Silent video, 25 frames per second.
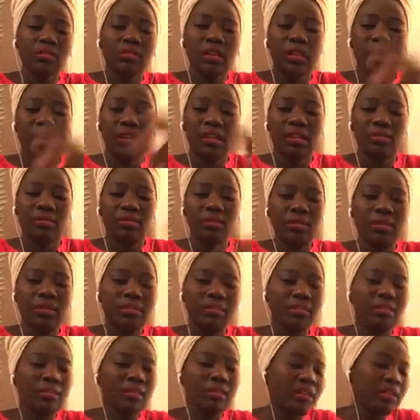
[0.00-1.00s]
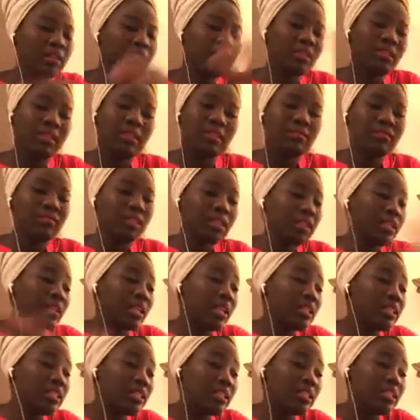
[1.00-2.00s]
Anyway,
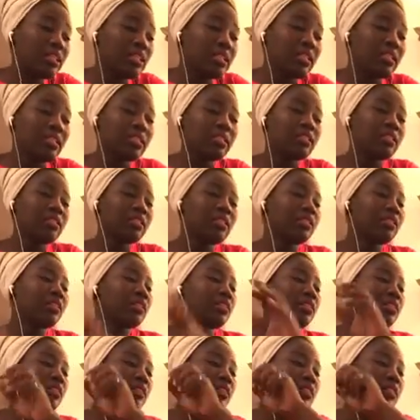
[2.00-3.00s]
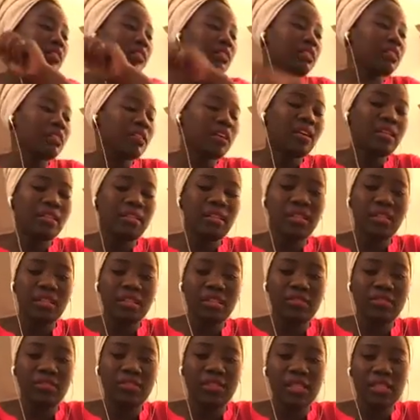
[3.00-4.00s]
that is it. I think
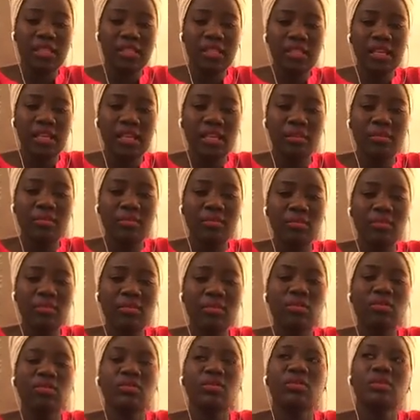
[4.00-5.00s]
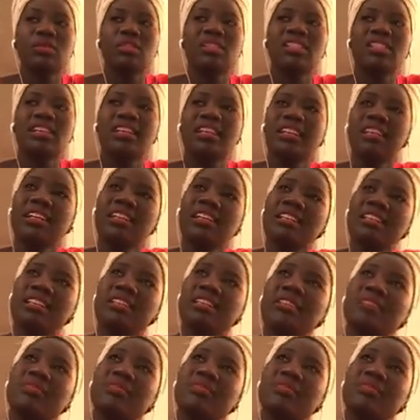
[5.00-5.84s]
the first time was that,